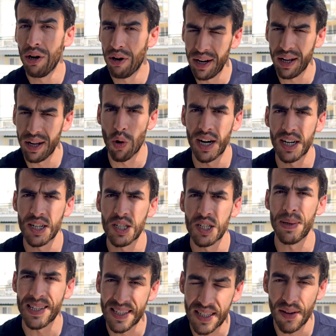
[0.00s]
require
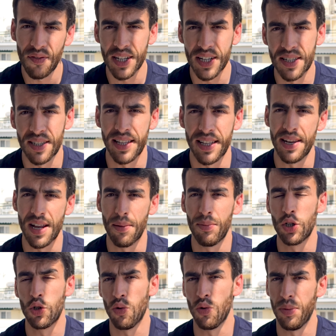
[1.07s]
specific state
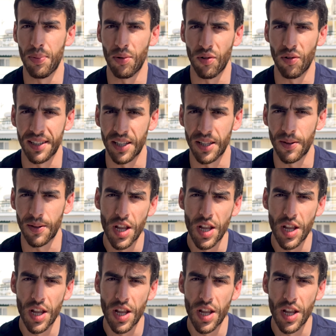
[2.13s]
numbers to be provided.